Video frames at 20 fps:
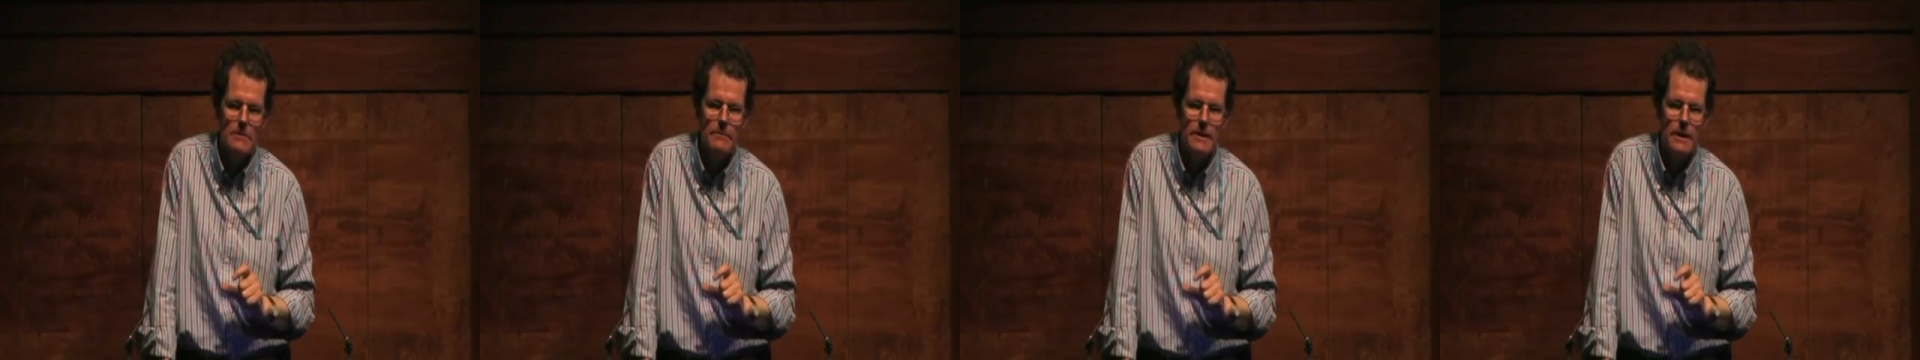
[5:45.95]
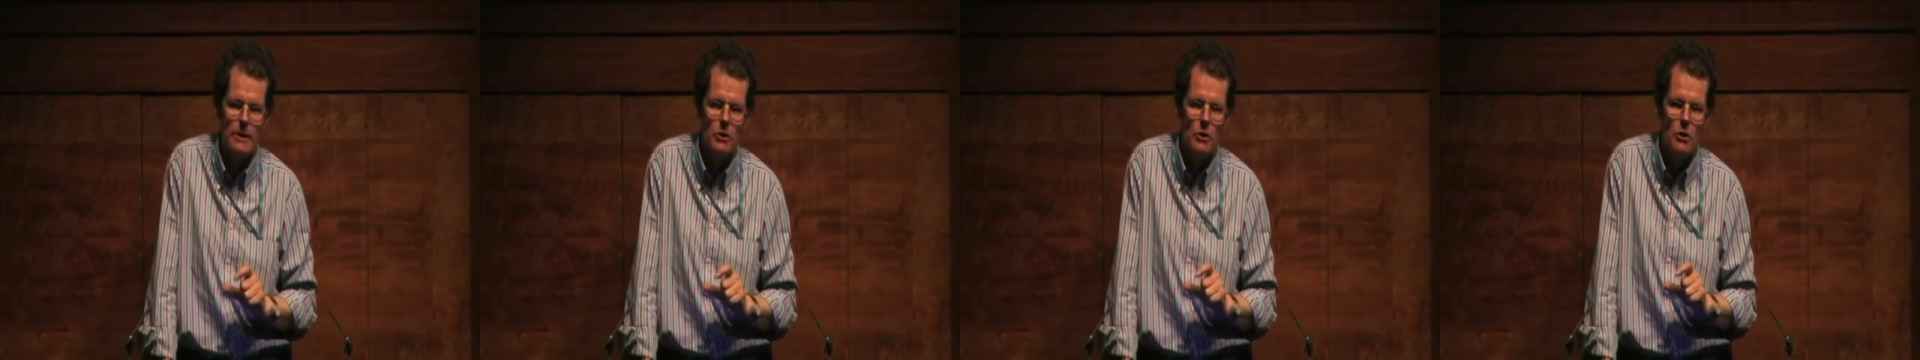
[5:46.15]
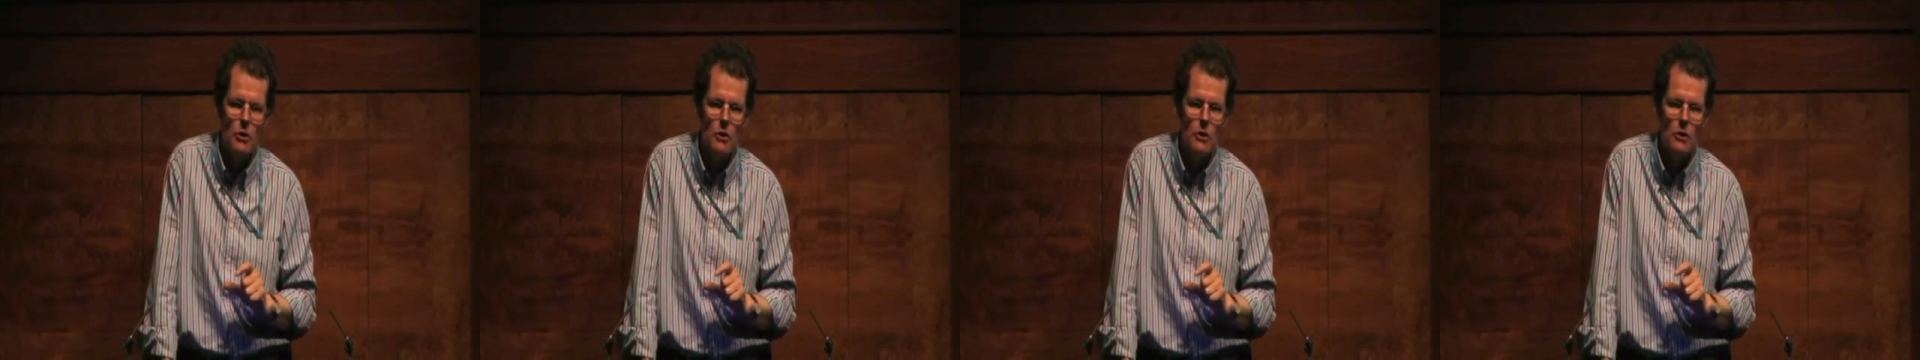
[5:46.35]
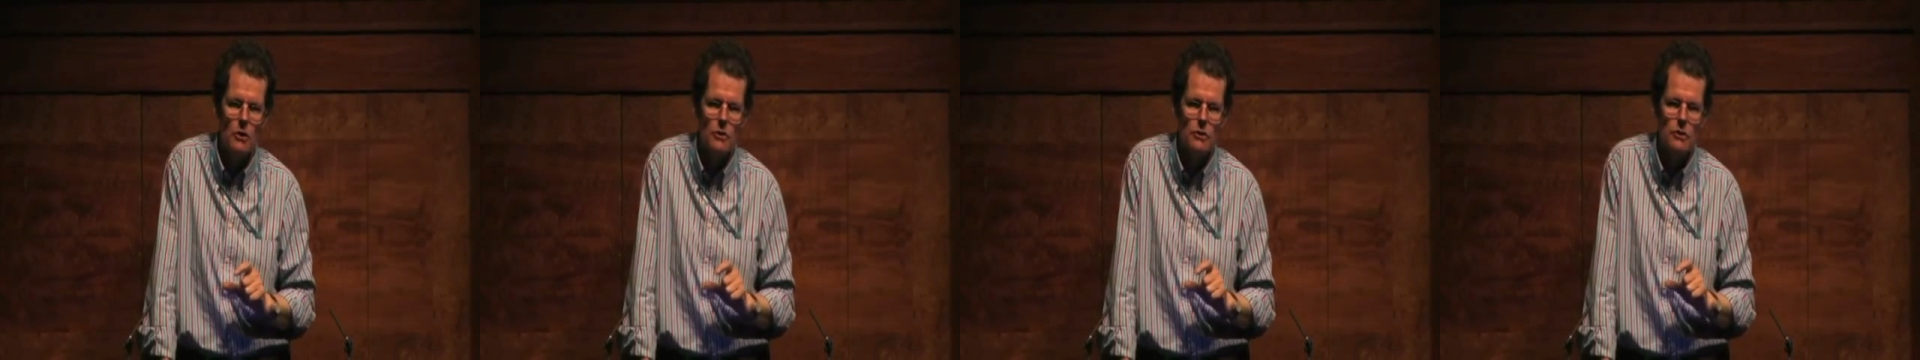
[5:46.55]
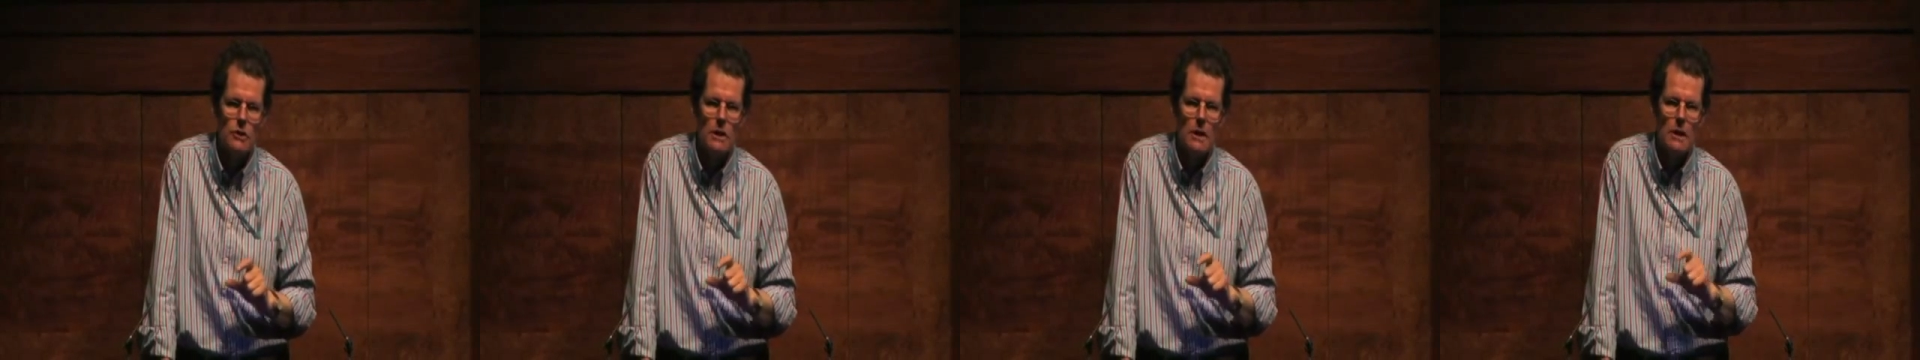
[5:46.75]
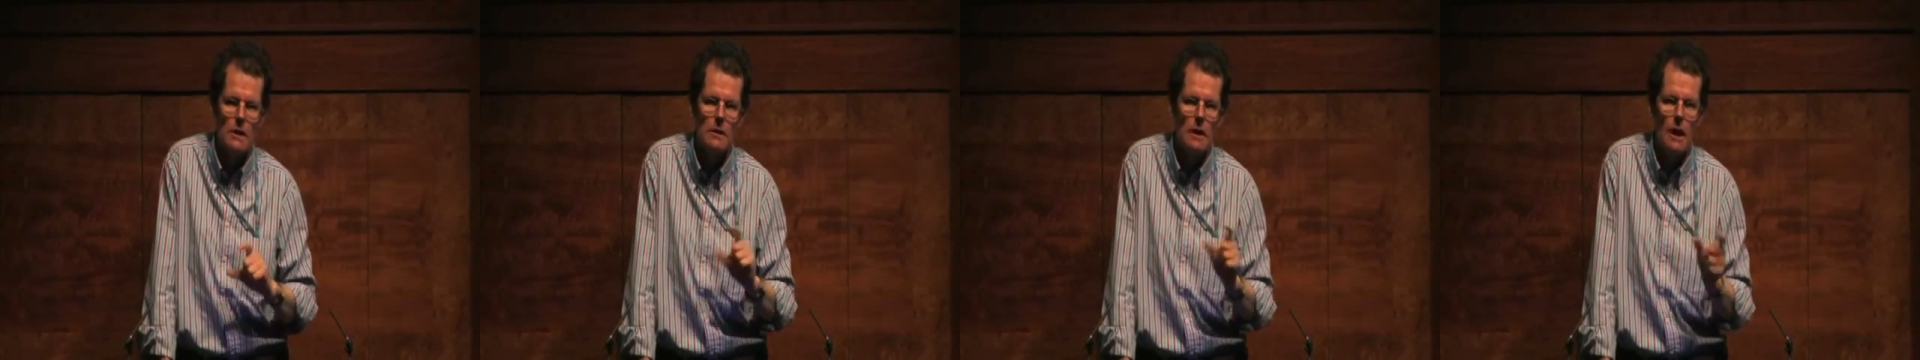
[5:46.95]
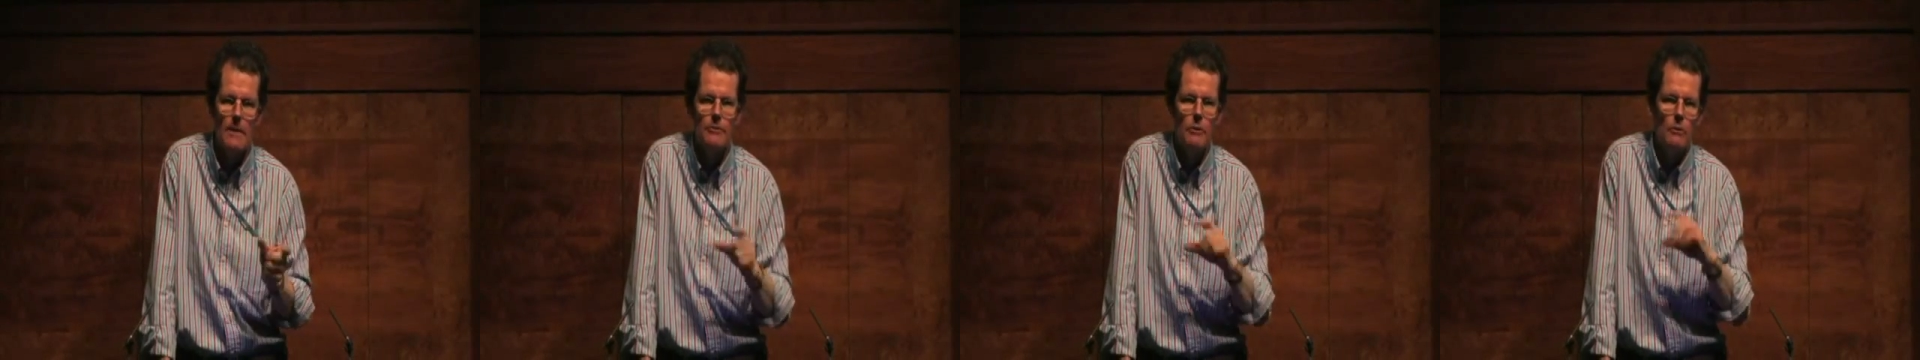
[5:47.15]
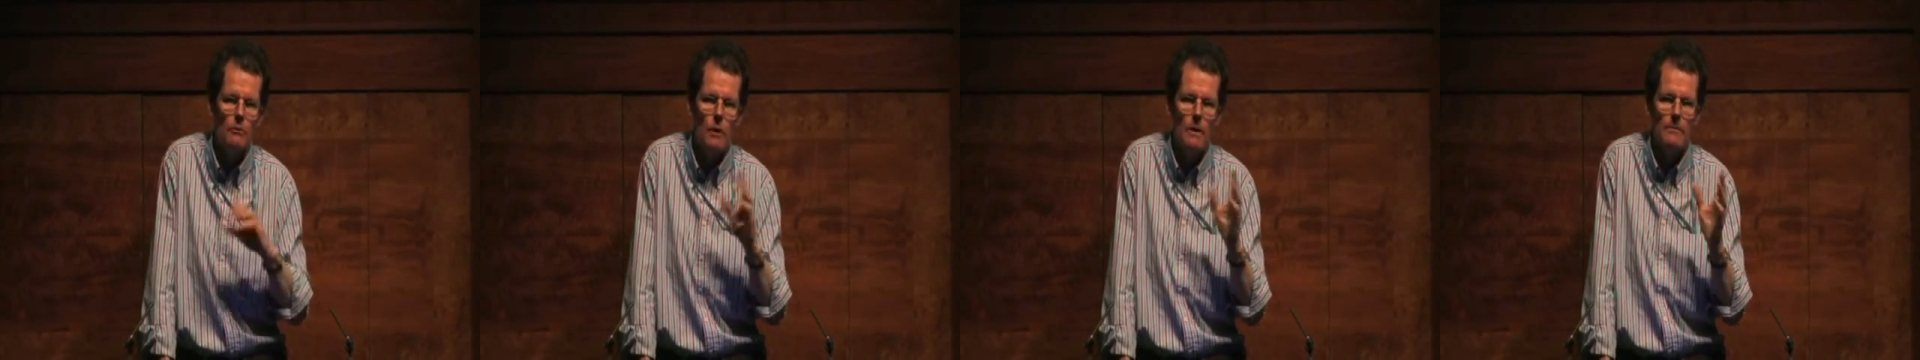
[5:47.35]
because
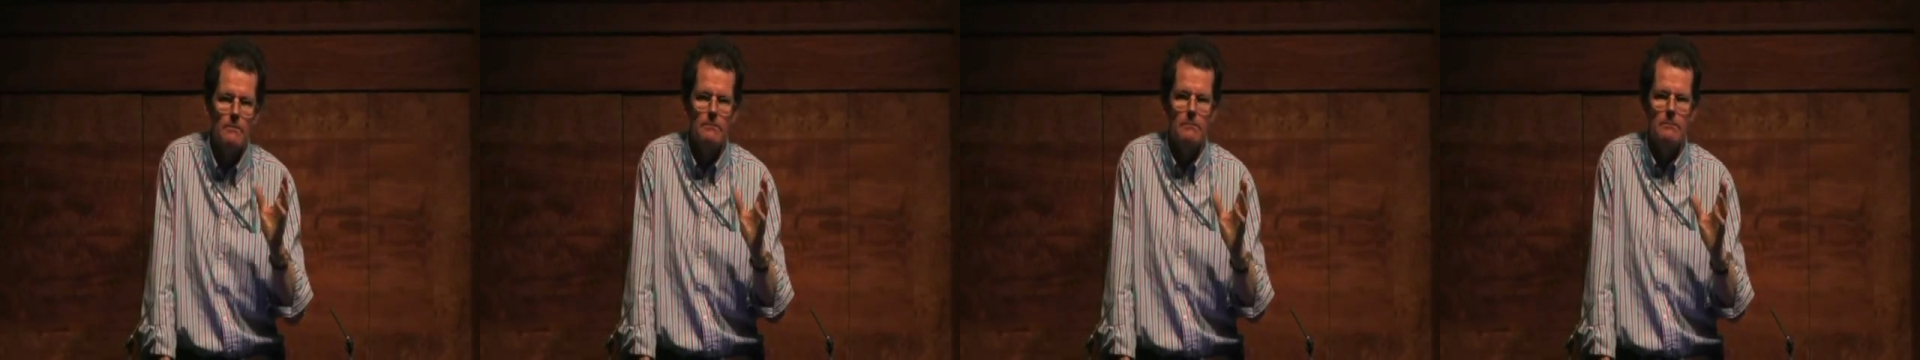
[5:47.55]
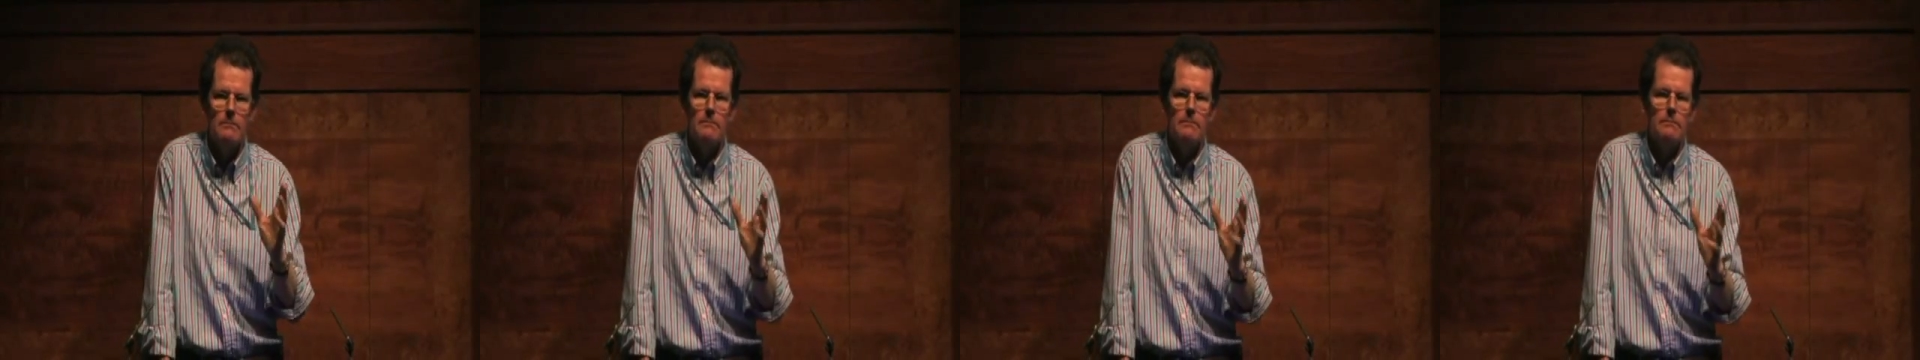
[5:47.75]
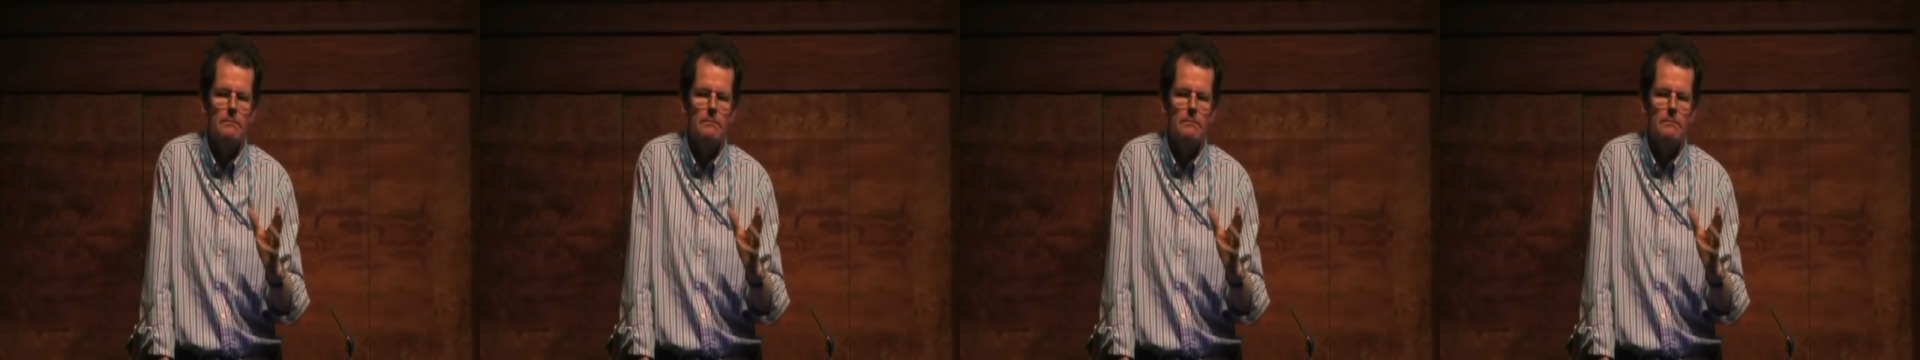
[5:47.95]
9.1